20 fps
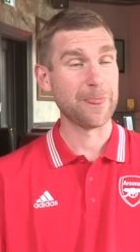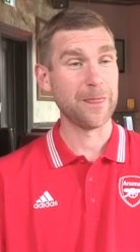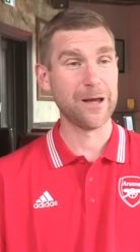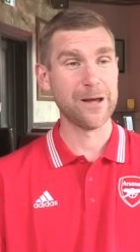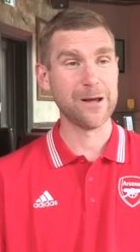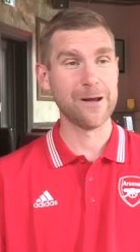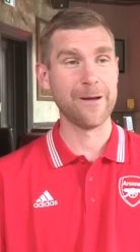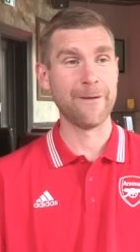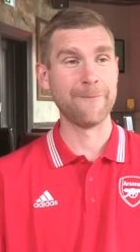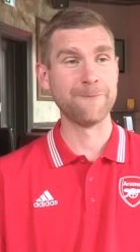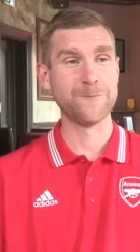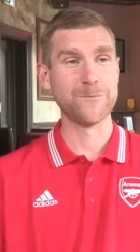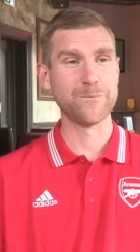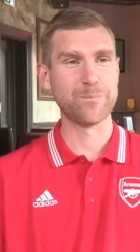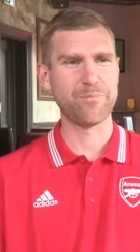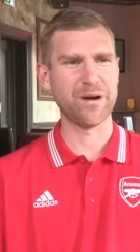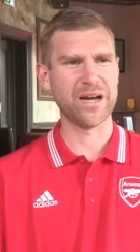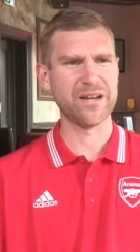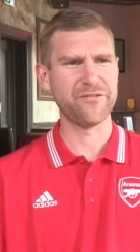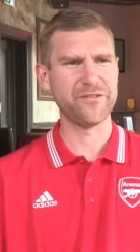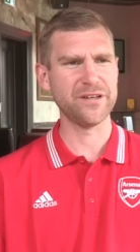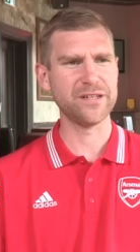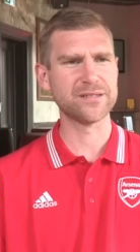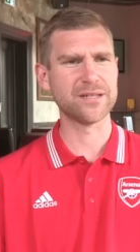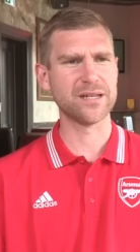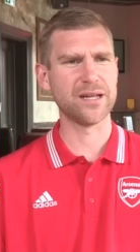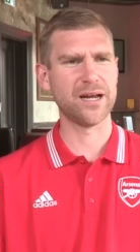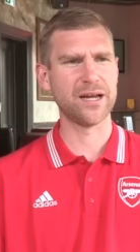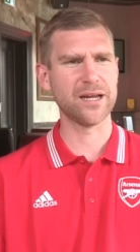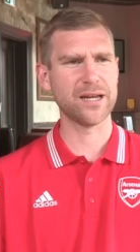Um, but it
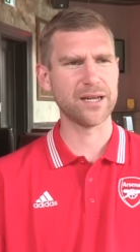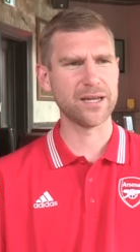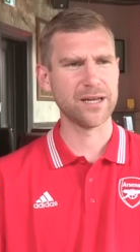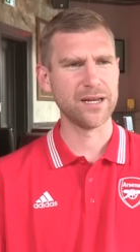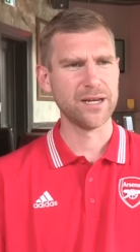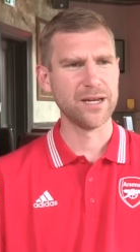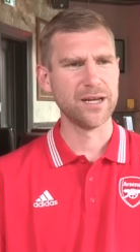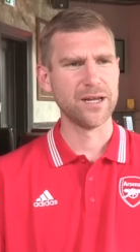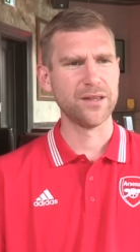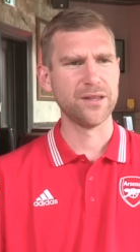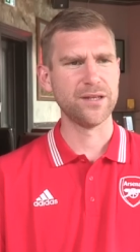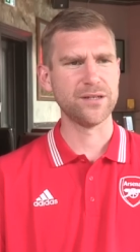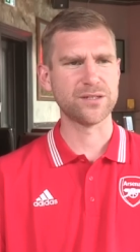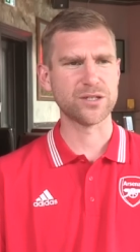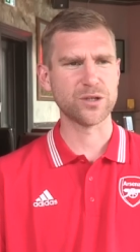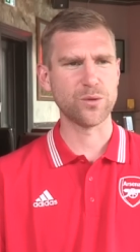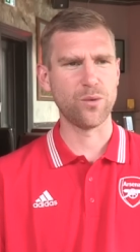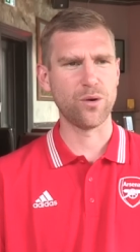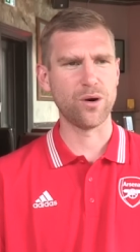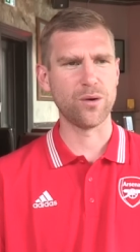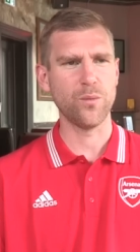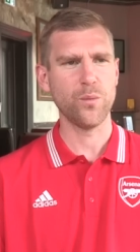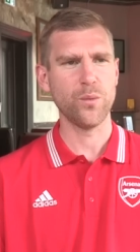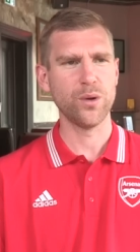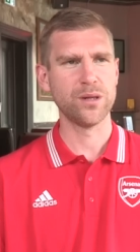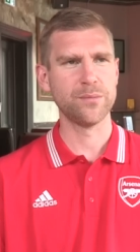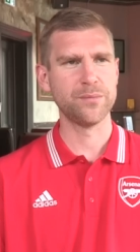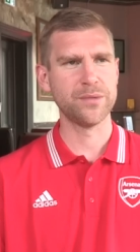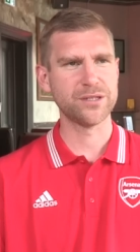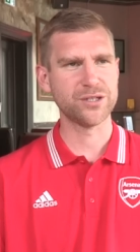feels like this squad
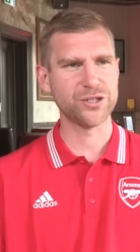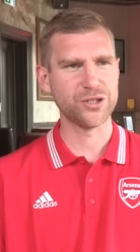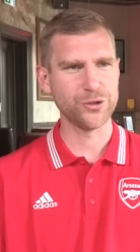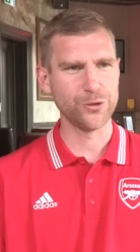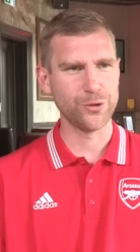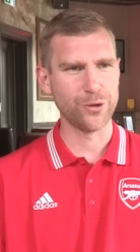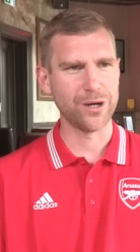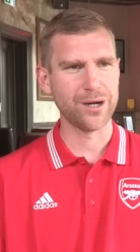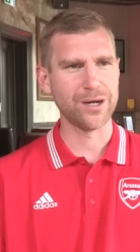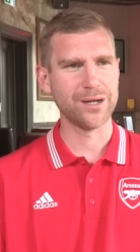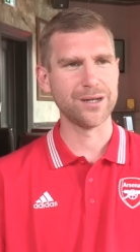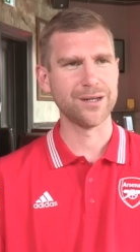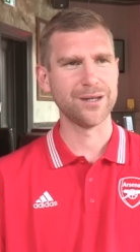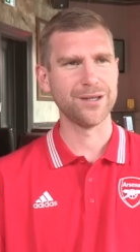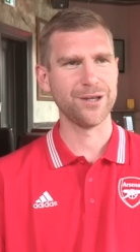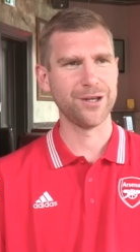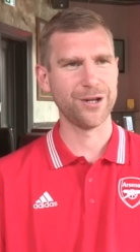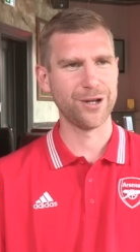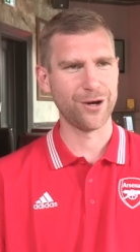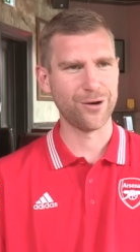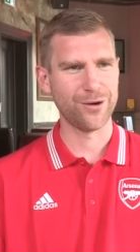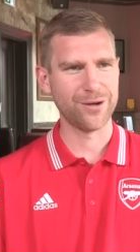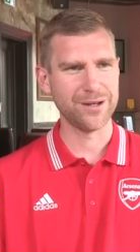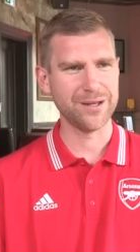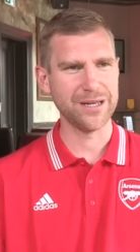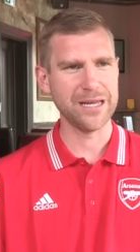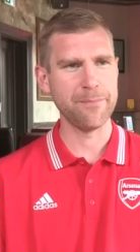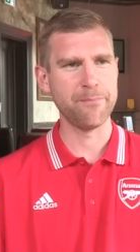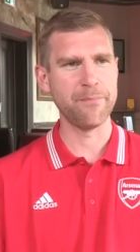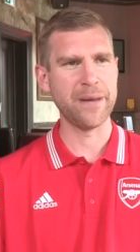will mature you know,
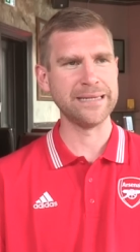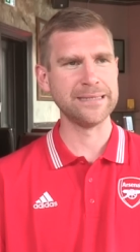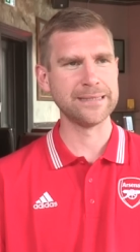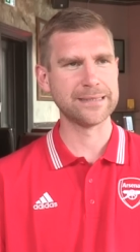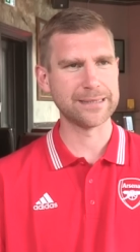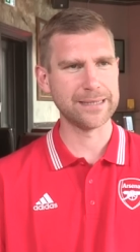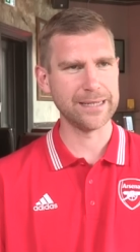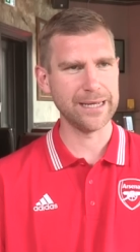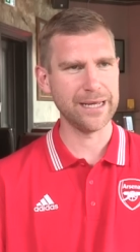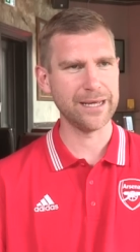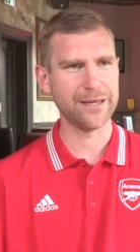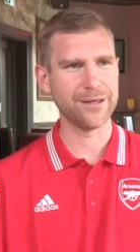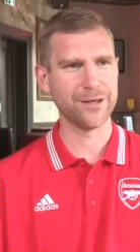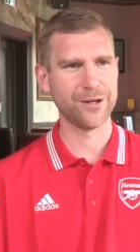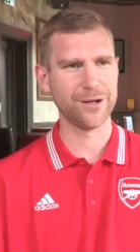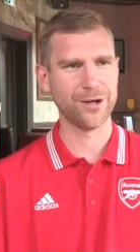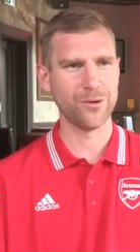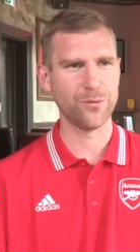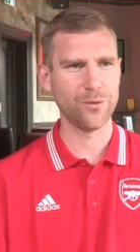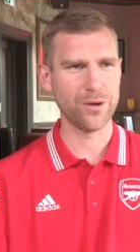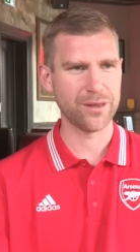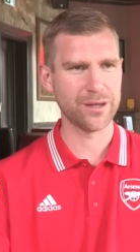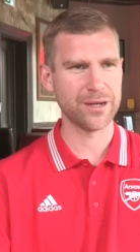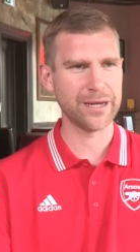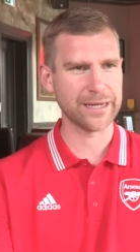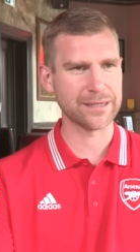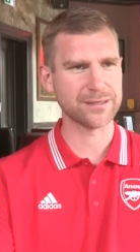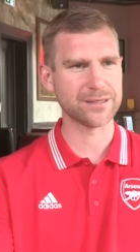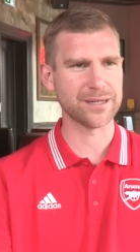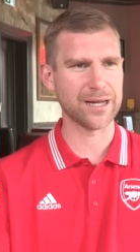immensely, you know, with the
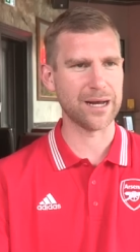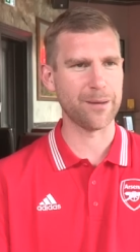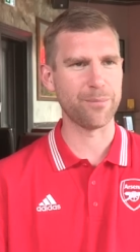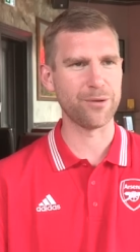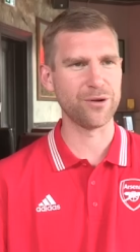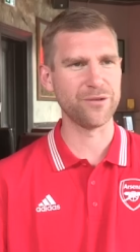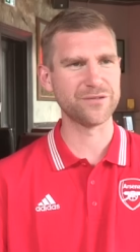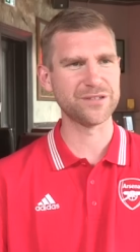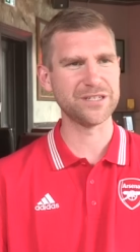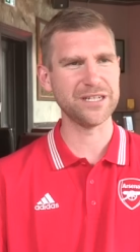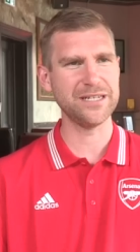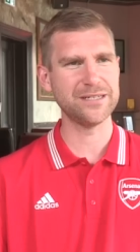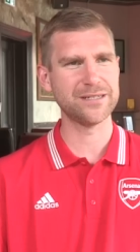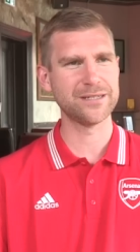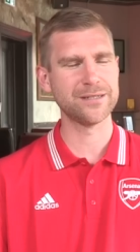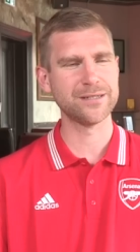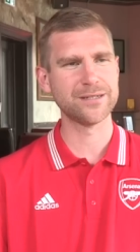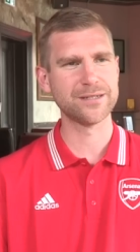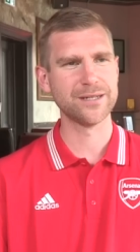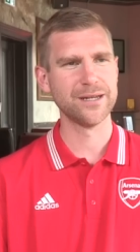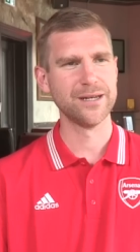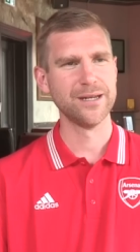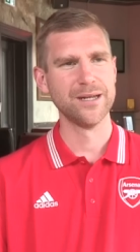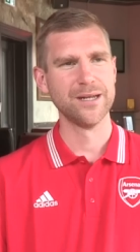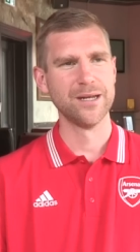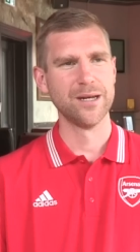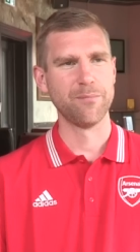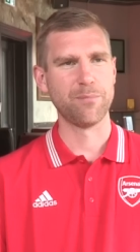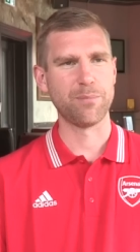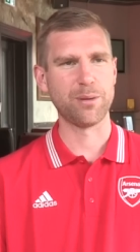next couple of seasons,
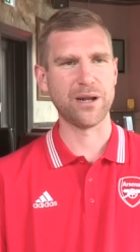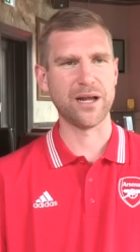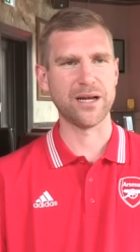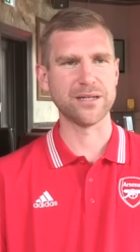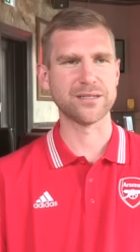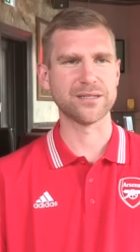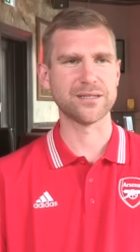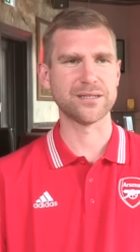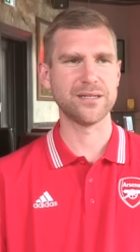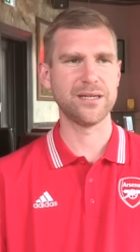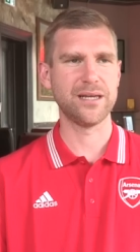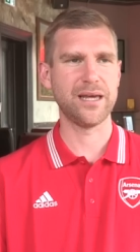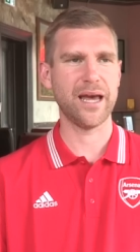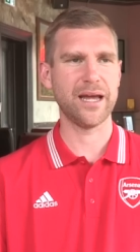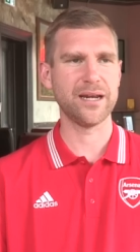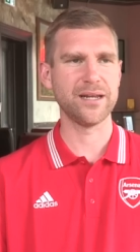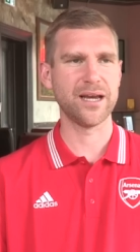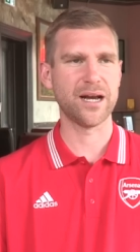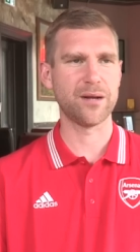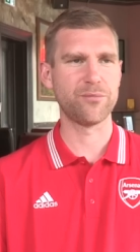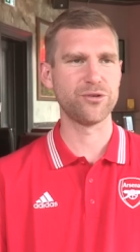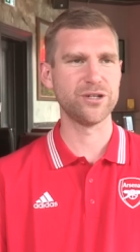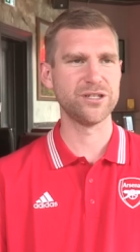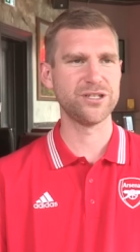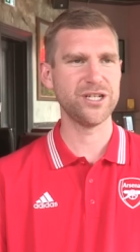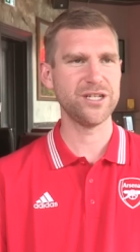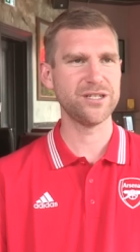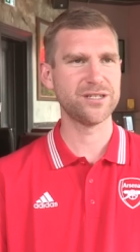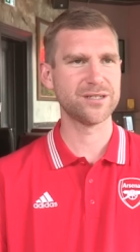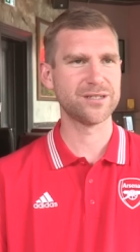plus getting Gabriel
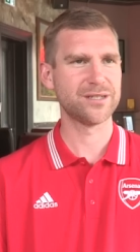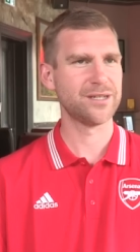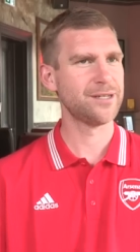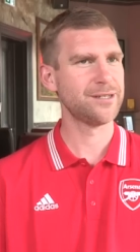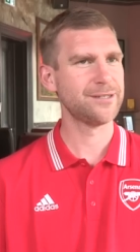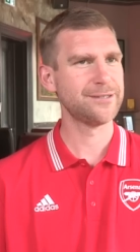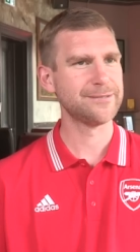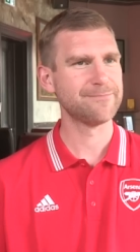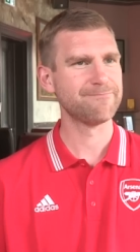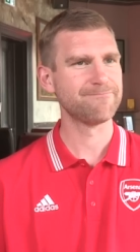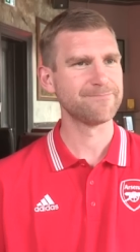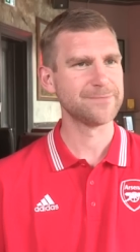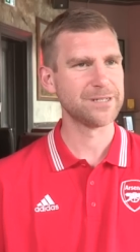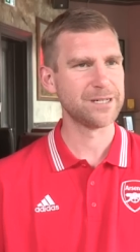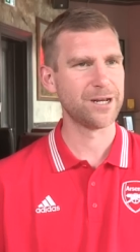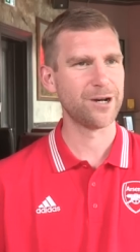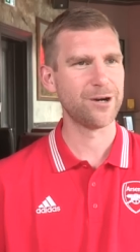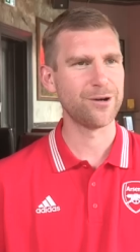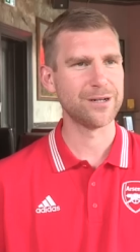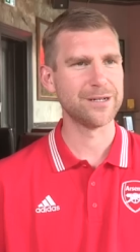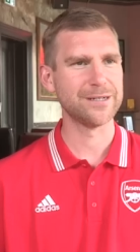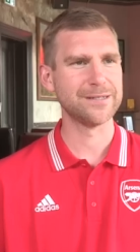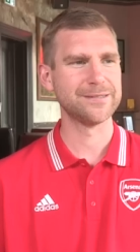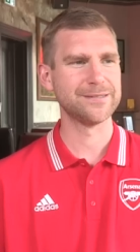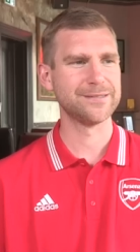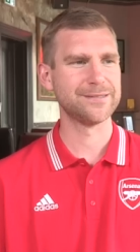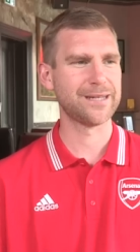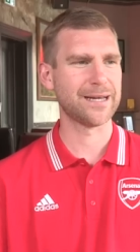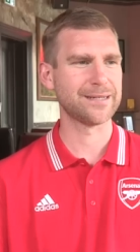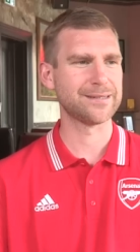Jesus in, you know,
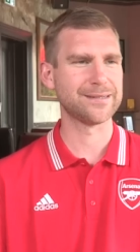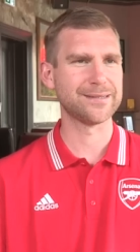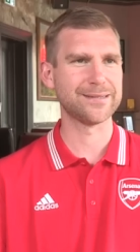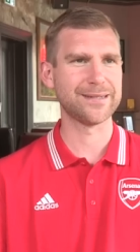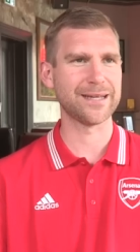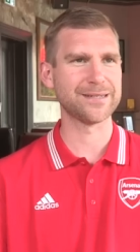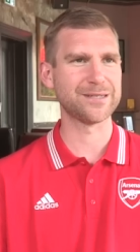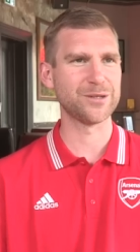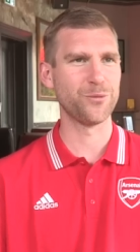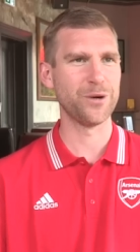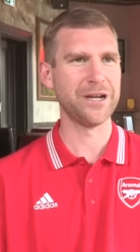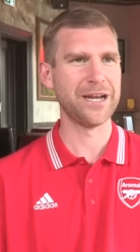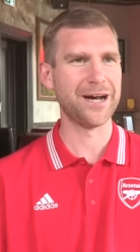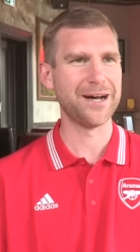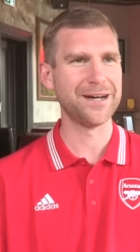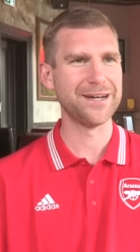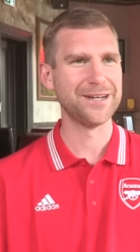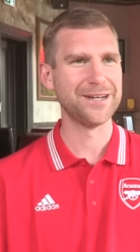that's that's a winner,